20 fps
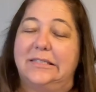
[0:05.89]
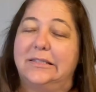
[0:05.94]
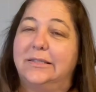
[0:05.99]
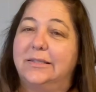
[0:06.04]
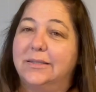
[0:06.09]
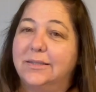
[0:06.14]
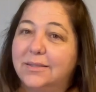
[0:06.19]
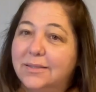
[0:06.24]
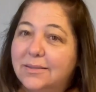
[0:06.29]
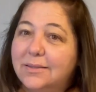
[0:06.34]

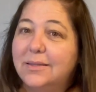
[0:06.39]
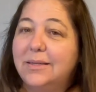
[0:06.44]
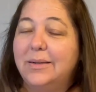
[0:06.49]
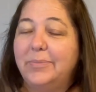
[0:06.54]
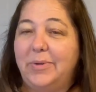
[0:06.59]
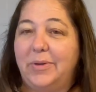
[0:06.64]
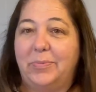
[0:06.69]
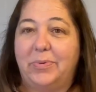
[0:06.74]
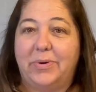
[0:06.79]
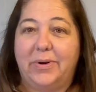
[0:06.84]
this is gonna
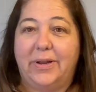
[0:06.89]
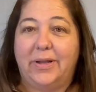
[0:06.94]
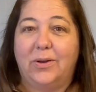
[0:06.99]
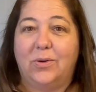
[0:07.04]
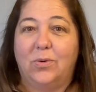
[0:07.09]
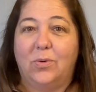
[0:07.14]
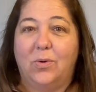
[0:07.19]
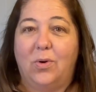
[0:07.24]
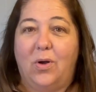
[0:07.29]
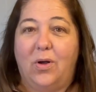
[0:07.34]
be pretty
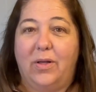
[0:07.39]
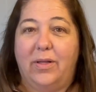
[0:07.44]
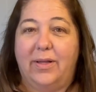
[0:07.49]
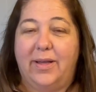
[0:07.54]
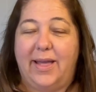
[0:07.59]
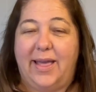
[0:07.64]
cool.